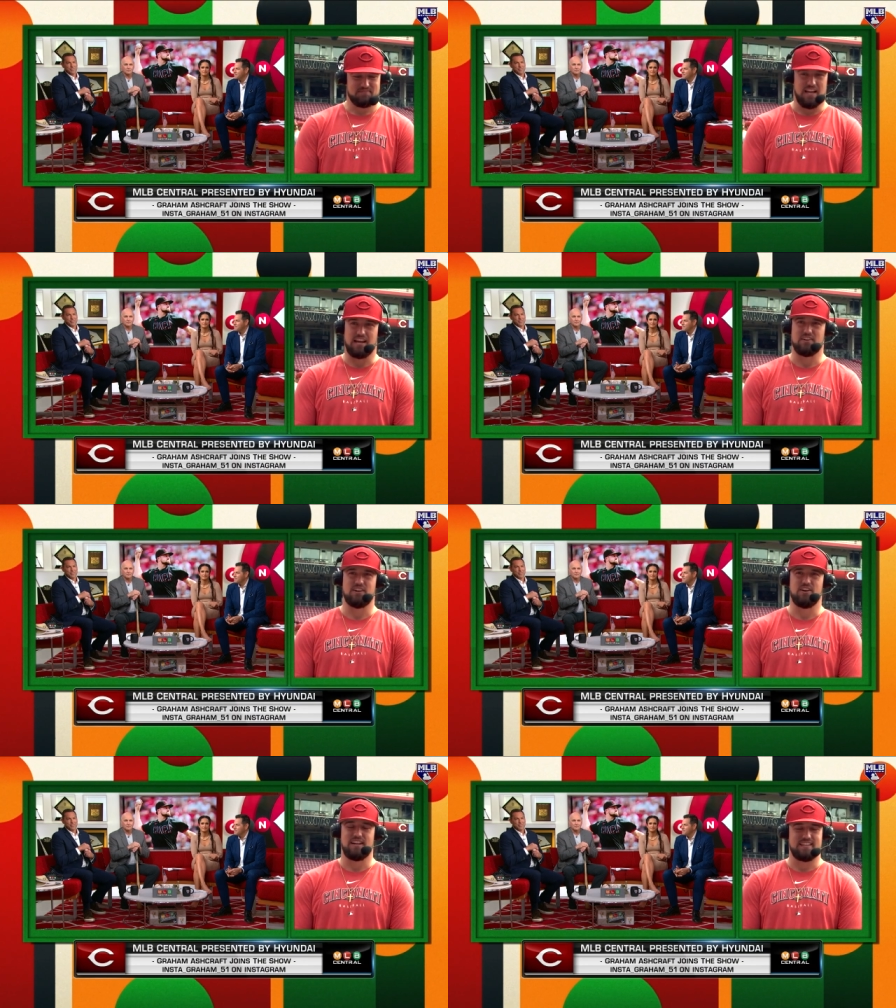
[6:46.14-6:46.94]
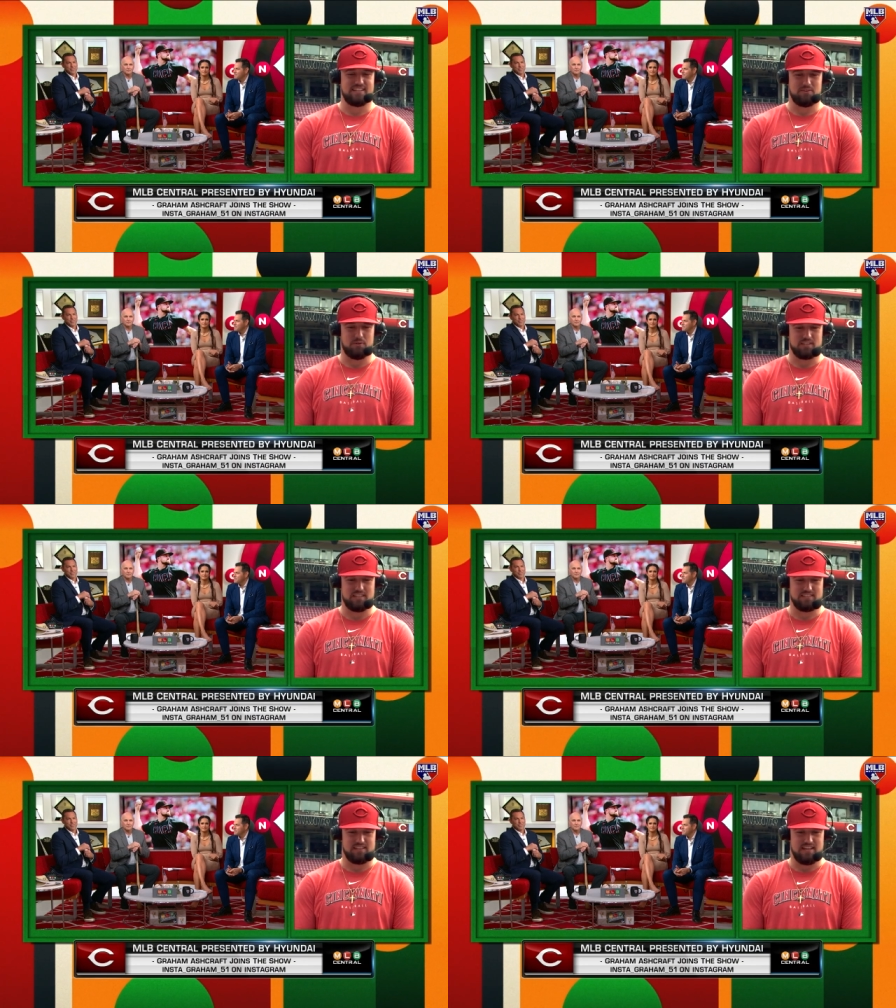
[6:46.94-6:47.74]
I don't know. I didn't get to walk
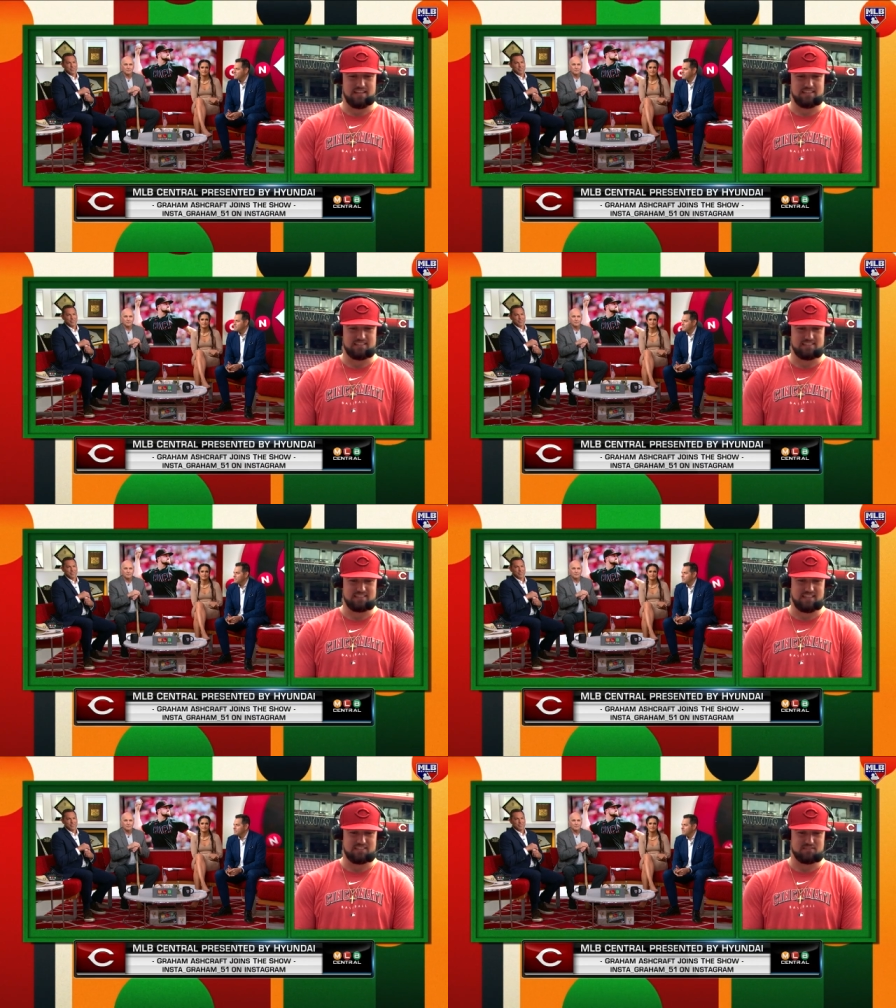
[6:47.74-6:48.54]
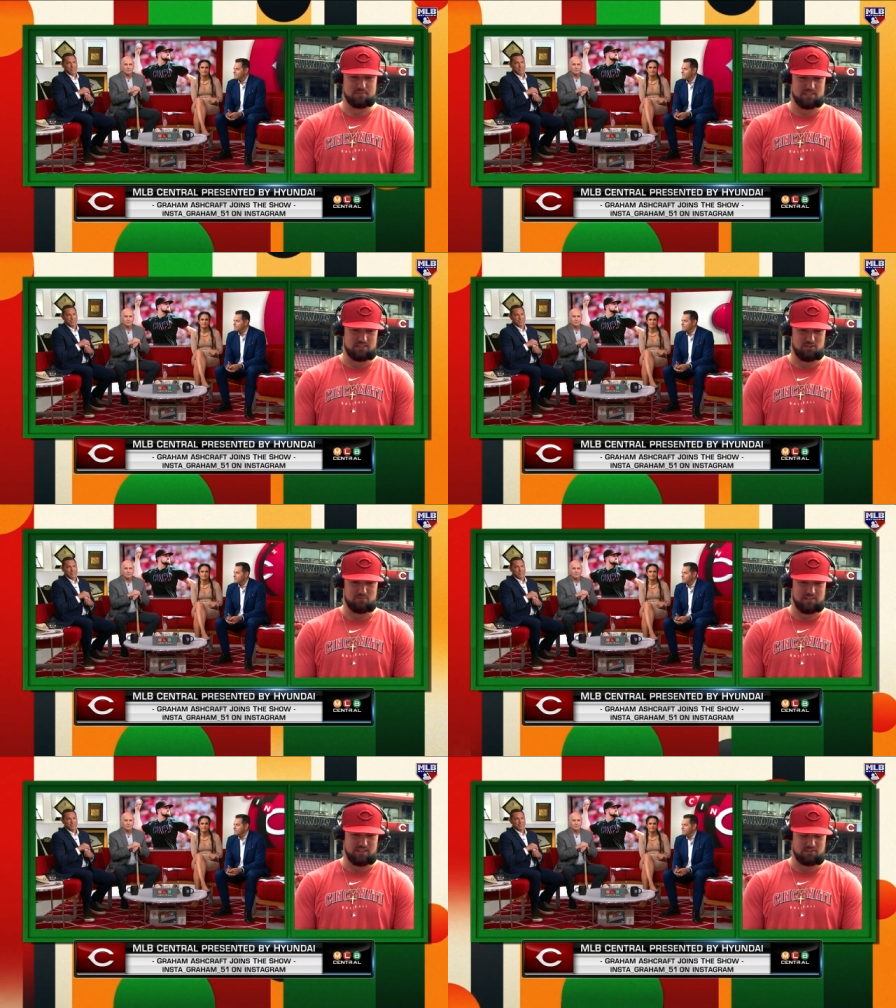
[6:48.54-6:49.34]
down the line in the kitchen, but they
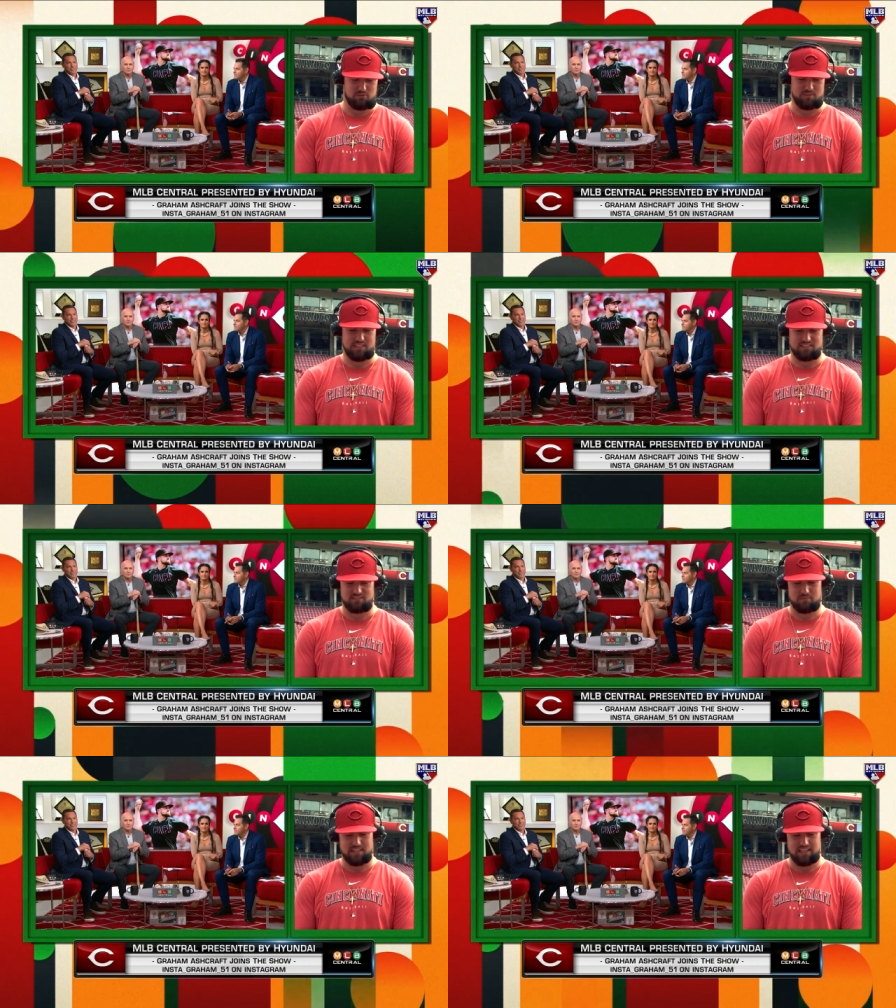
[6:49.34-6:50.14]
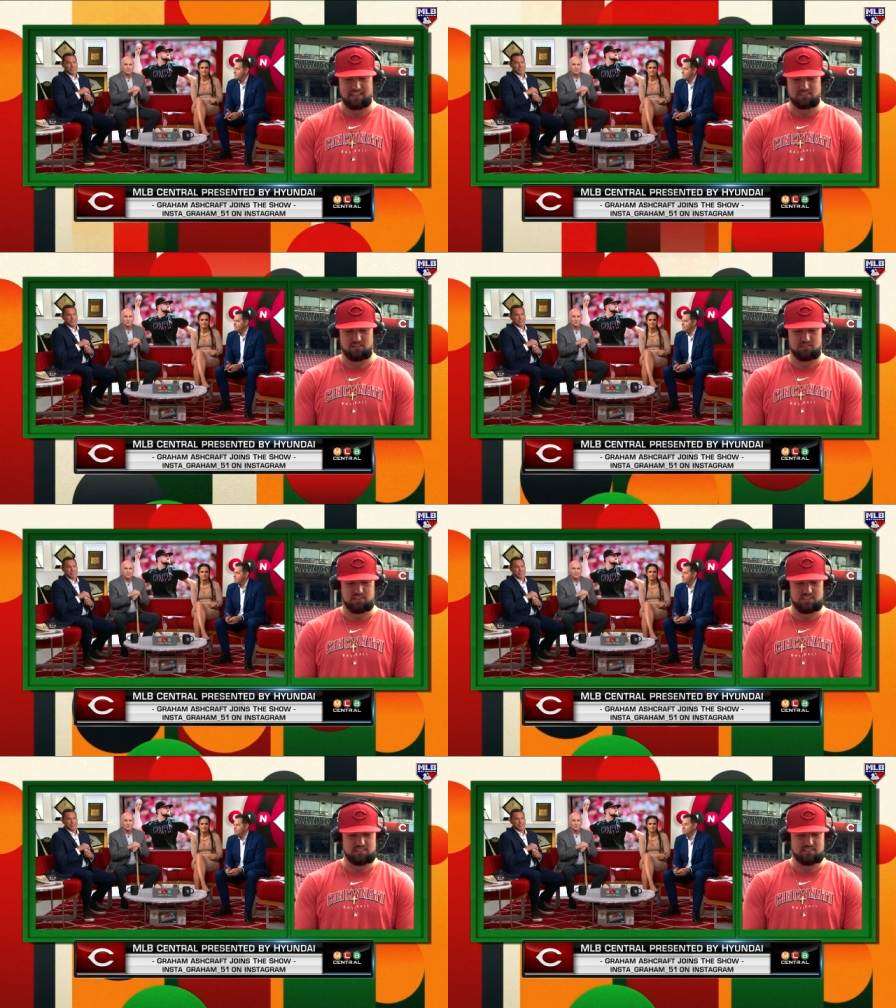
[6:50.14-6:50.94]
normally I normally get some like eggs over
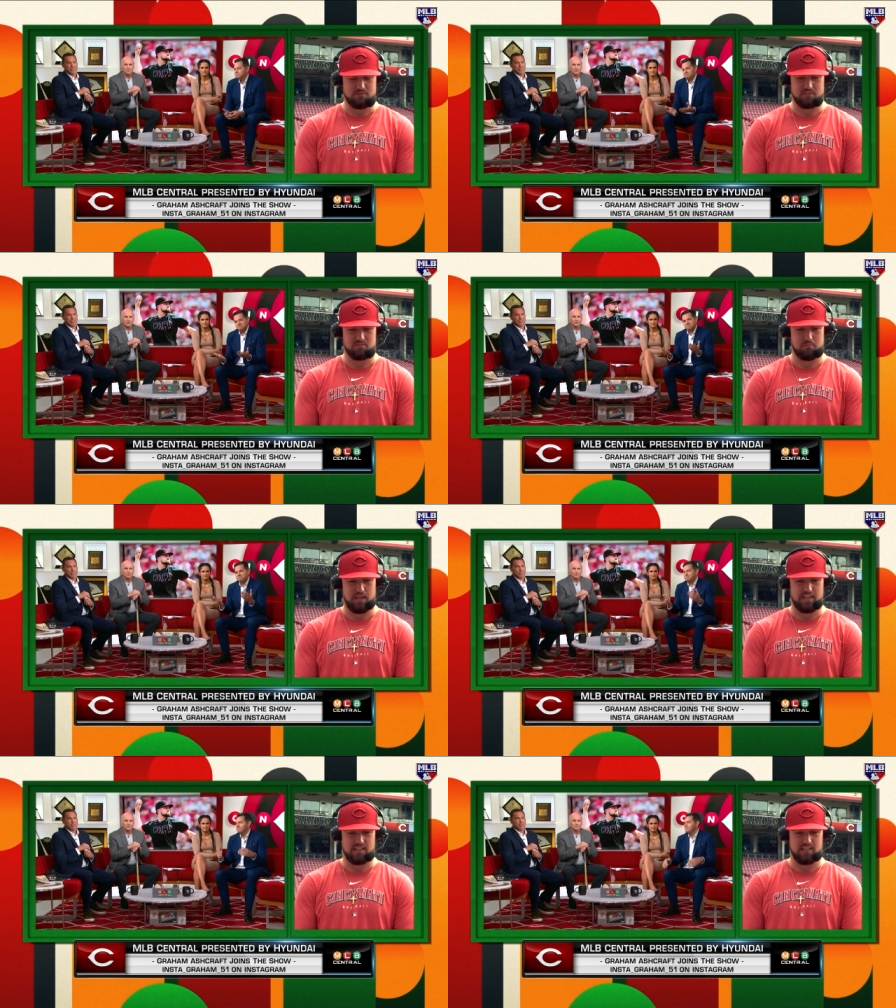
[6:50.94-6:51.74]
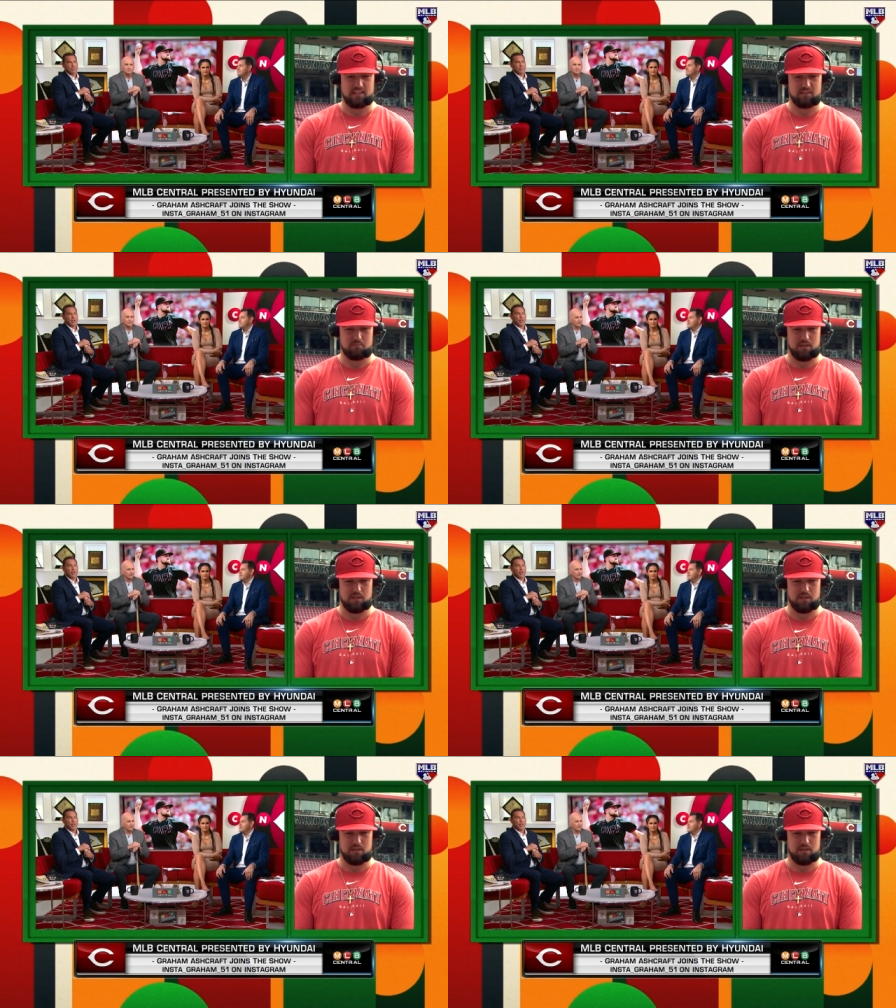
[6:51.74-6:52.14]
easy with some bacon and